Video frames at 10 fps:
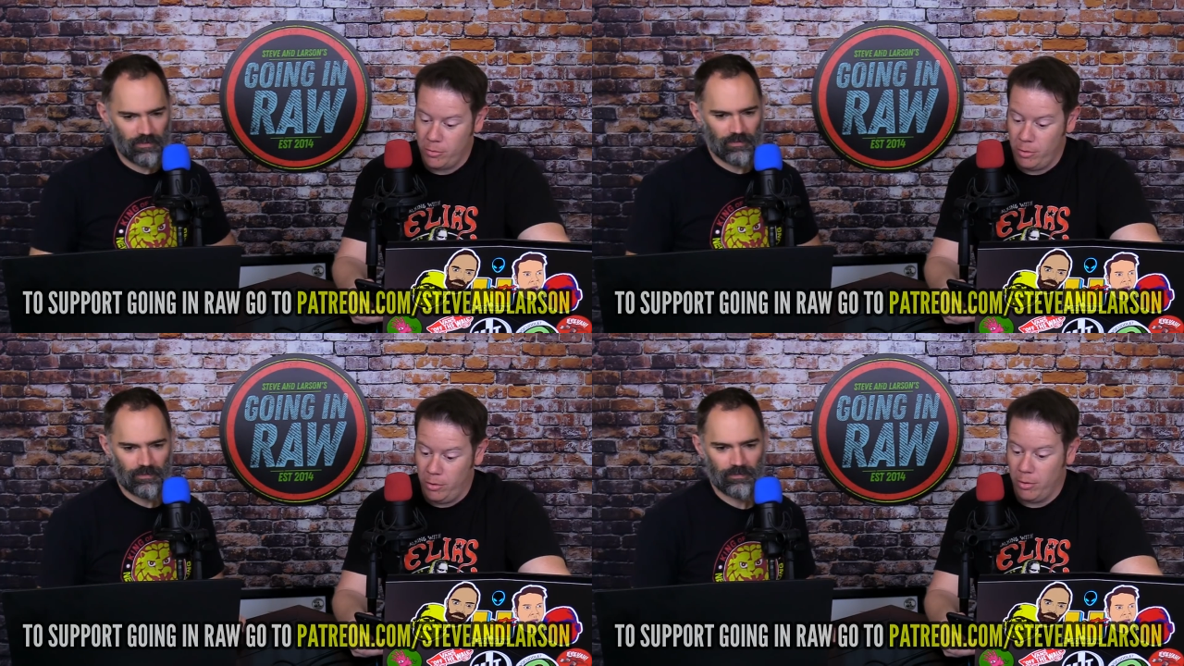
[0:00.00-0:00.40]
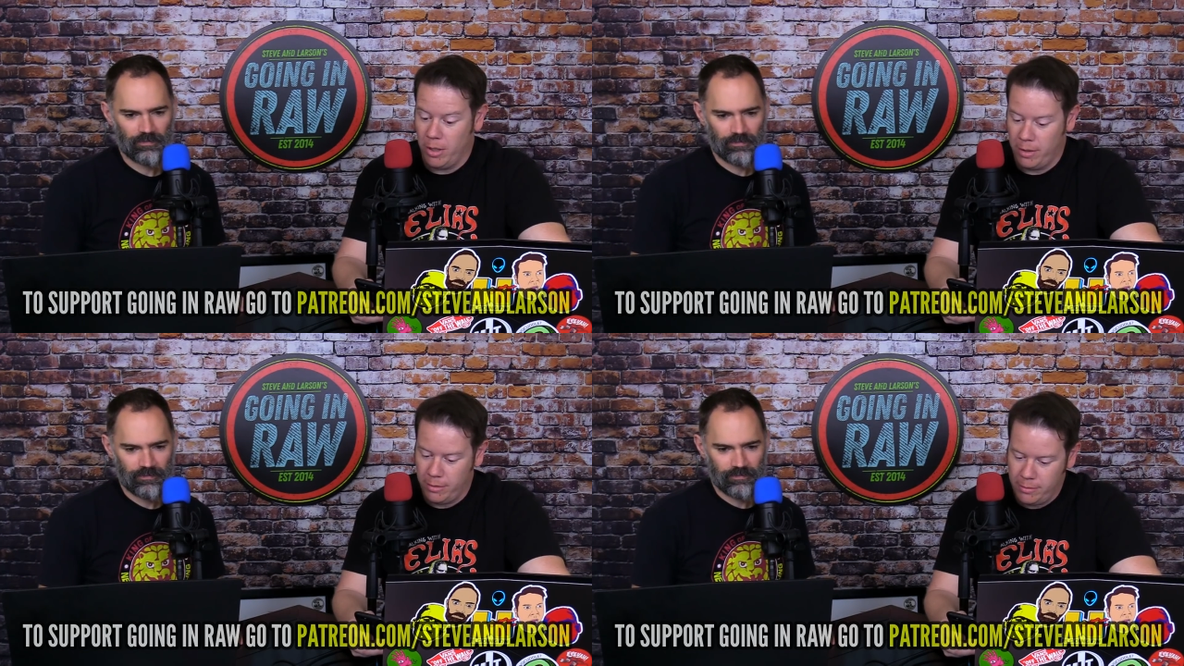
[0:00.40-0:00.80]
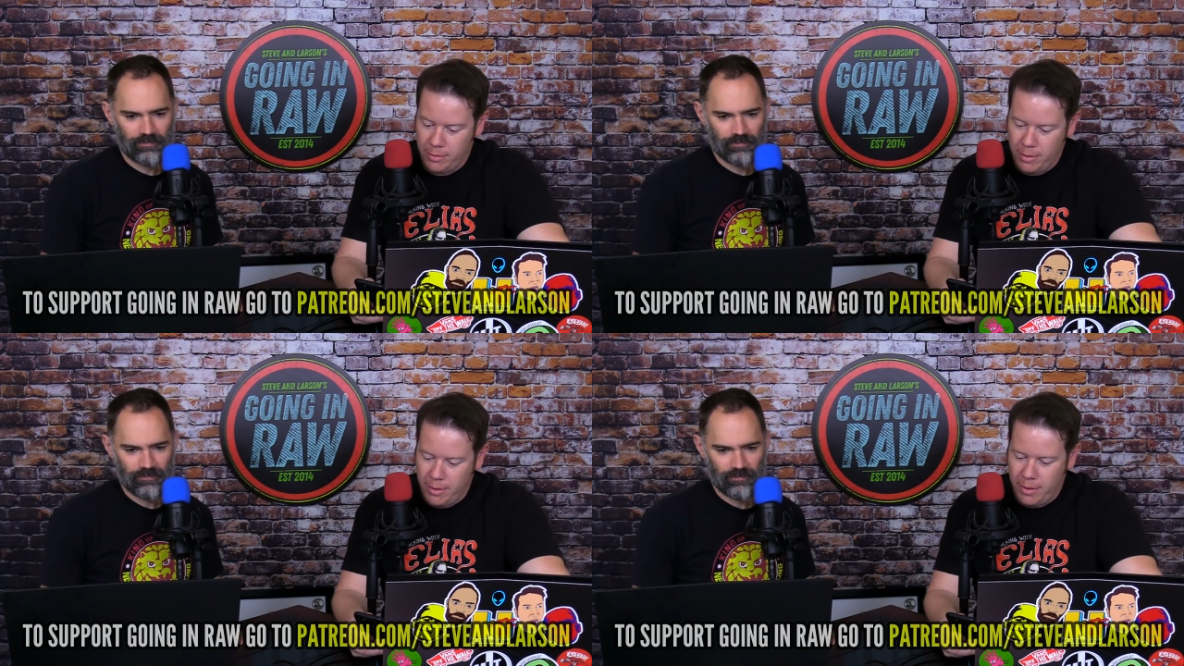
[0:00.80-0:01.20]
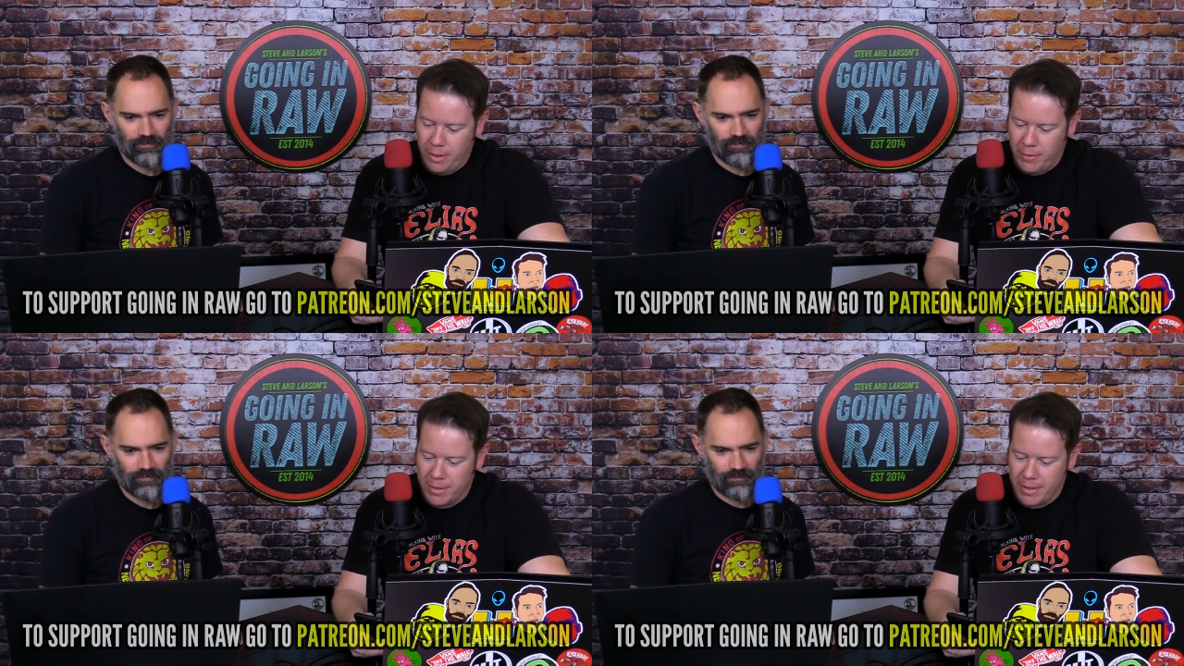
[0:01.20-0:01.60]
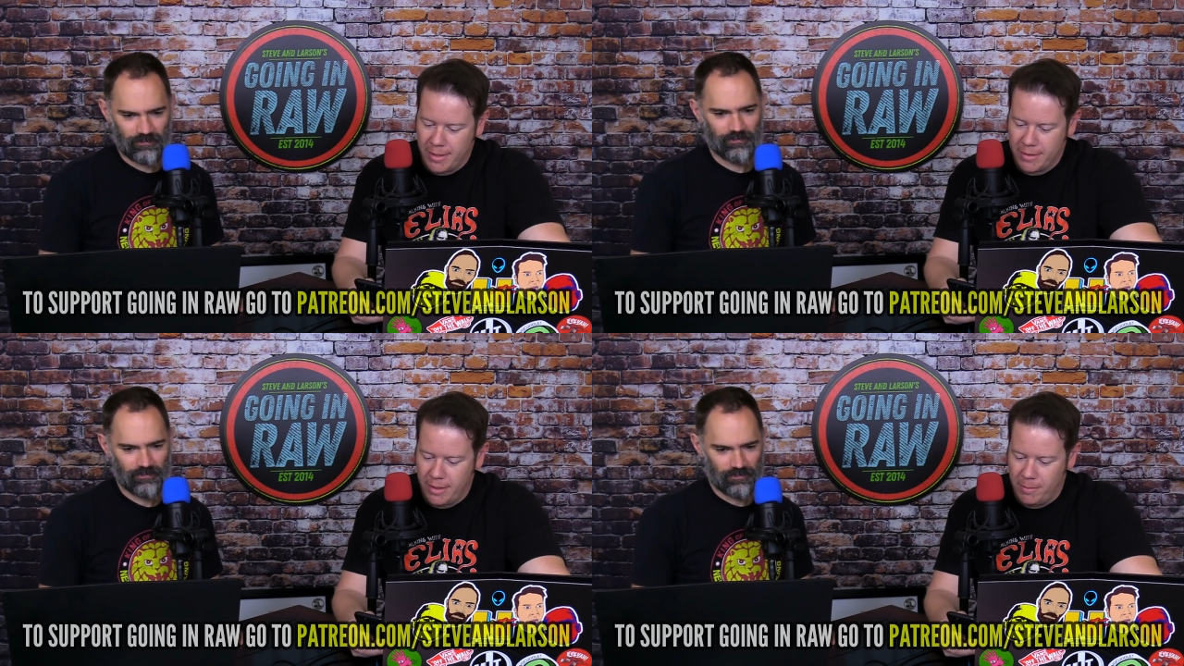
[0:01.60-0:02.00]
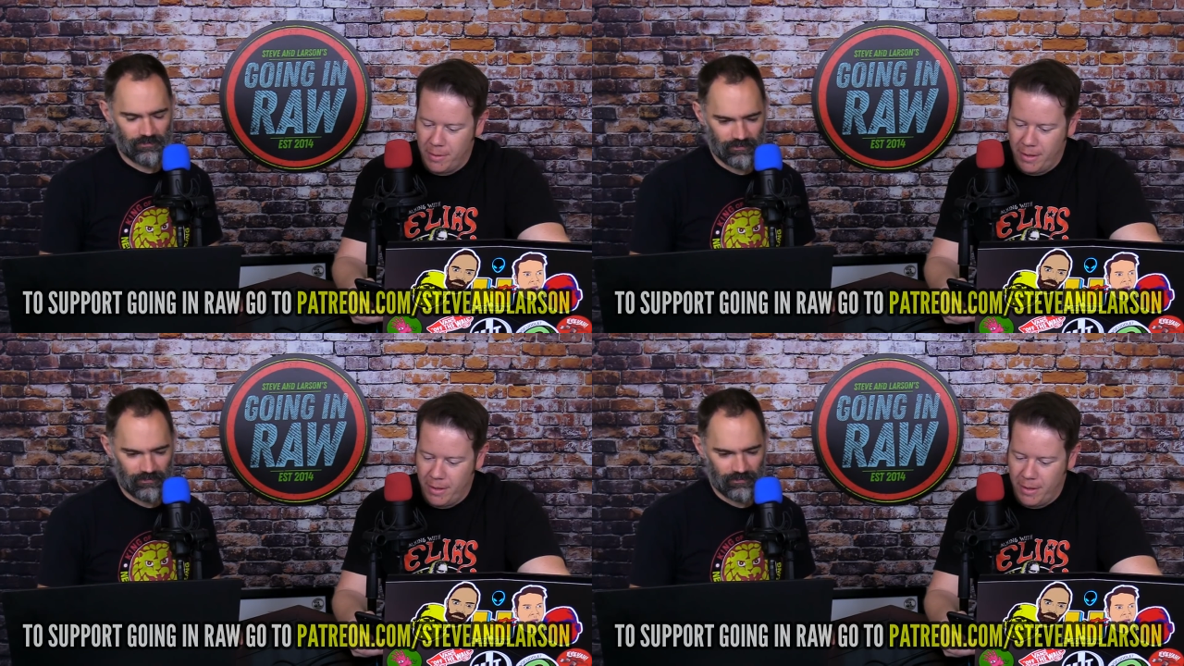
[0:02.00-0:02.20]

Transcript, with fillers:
Speaker 1: no longer. Anyways, next up,